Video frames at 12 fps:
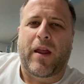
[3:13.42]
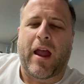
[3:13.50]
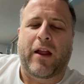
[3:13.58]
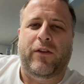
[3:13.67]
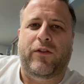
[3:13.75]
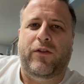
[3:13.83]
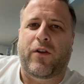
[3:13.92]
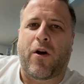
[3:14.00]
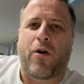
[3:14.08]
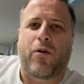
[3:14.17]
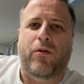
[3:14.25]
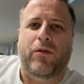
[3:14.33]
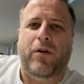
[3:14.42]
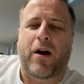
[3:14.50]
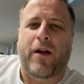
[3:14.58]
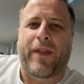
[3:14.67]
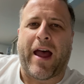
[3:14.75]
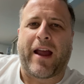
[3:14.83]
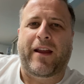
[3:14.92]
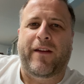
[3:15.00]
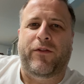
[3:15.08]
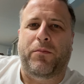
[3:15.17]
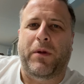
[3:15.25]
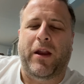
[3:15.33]
and so uh, that
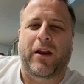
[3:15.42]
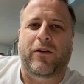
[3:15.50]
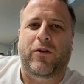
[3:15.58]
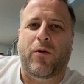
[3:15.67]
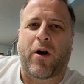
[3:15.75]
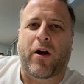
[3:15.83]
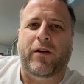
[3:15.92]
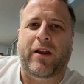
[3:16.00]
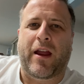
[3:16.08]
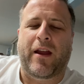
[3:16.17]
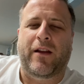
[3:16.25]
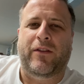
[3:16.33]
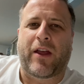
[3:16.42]
gives meaning to our days.